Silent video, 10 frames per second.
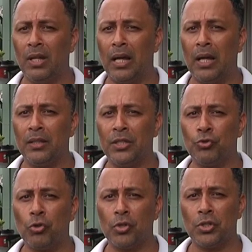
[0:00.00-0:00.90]
The
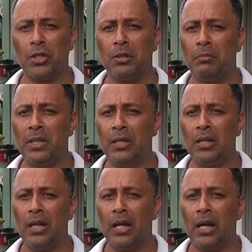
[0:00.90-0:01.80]
structure could be
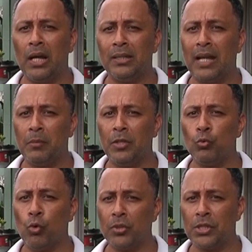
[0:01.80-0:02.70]
damaged.
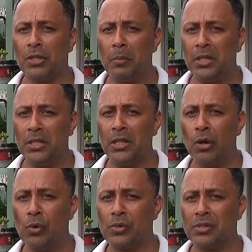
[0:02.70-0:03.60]
Water is coming in the
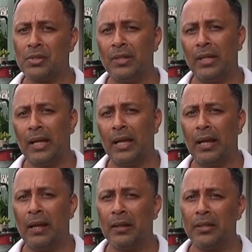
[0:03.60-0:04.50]
house.
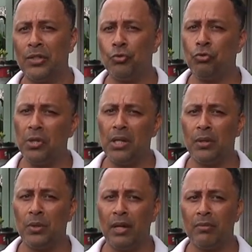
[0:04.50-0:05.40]
The tree,
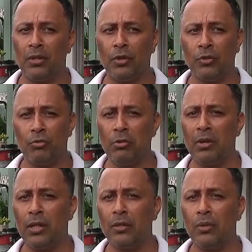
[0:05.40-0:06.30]
we have a tree
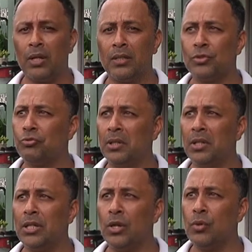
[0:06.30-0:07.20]
right now that is
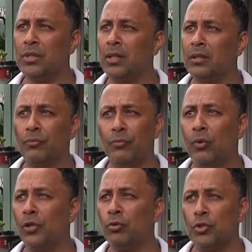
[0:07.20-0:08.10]
threatening the house that could
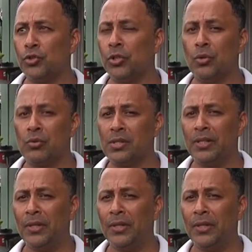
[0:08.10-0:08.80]
fall and crush the house.